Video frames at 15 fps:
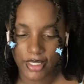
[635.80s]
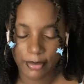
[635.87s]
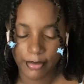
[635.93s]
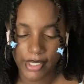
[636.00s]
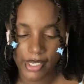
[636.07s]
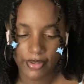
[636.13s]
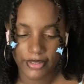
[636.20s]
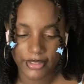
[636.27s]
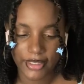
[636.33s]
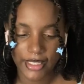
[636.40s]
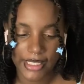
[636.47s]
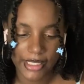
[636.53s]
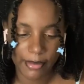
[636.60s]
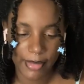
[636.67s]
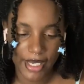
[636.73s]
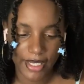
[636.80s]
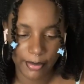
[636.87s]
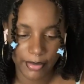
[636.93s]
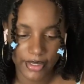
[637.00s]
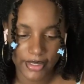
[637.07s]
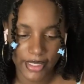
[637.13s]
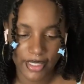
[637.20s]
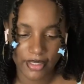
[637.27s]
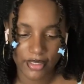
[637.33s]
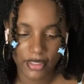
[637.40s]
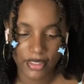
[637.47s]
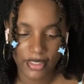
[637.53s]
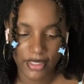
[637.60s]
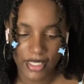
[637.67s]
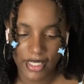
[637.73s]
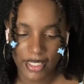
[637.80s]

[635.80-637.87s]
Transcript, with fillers: married to anybody but that ugly